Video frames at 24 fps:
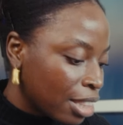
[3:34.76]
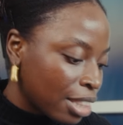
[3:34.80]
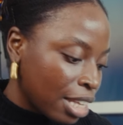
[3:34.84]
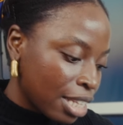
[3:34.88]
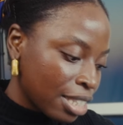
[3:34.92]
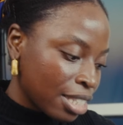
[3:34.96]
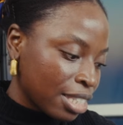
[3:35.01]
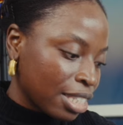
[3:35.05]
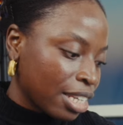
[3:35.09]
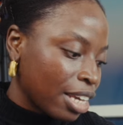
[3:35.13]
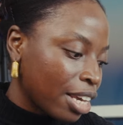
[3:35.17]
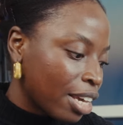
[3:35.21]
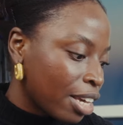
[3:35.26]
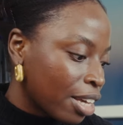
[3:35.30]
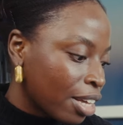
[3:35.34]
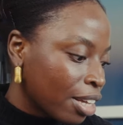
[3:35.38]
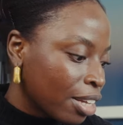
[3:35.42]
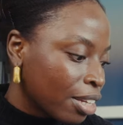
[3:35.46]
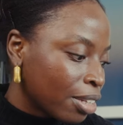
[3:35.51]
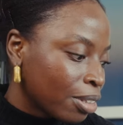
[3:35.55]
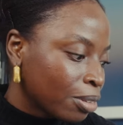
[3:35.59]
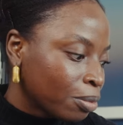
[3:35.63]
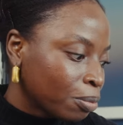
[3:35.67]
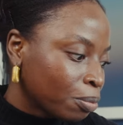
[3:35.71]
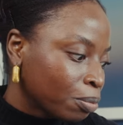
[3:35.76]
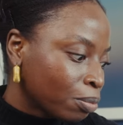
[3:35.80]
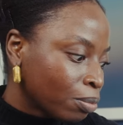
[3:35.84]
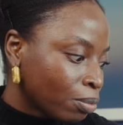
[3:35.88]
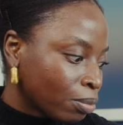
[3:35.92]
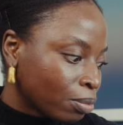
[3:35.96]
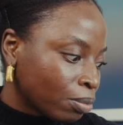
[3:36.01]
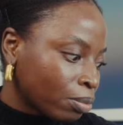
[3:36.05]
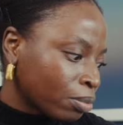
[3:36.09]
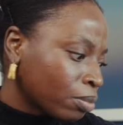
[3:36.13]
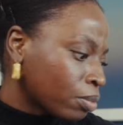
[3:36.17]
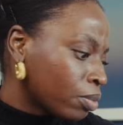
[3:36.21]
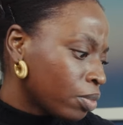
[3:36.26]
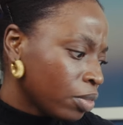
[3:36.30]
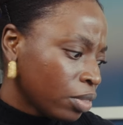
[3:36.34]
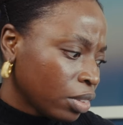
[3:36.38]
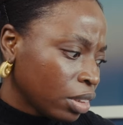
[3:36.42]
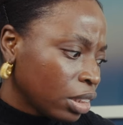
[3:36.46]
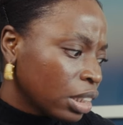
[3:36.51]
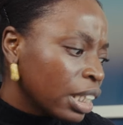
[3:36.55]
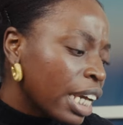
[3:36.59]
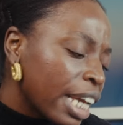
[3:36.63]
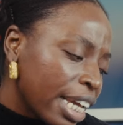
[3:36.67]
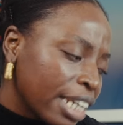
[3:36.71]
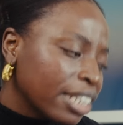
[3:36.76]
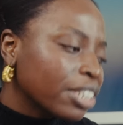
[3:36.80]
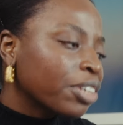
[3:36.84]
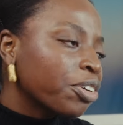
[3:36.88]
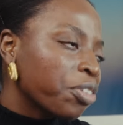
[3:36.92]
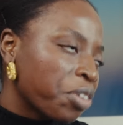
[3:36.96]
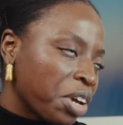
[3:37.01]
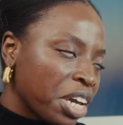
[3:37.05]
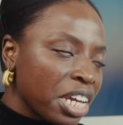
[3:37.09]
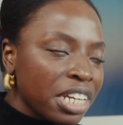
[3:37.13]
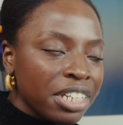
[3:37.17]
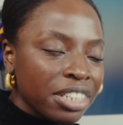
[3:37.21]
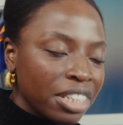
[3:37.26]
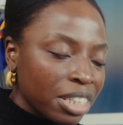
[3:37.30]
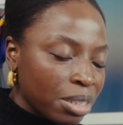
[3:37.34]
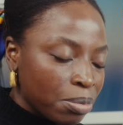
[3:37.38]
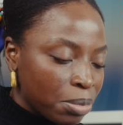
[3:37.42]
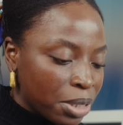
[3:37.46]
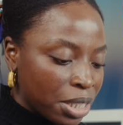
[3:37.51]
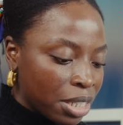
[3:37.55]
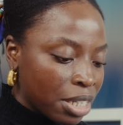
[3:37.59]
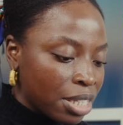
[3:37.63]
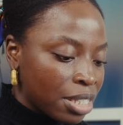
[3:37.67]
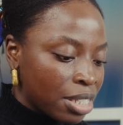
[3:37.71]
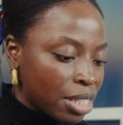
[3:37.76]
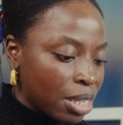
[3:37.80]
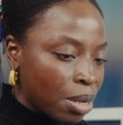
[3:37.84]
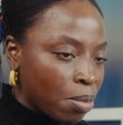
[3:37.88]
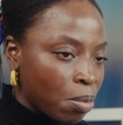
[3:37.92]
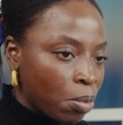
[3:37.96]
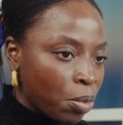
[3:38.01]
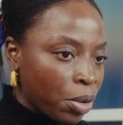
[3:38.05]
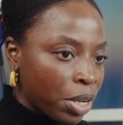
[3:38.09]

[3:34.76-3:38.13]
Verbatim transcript: that's like ingrained in me in some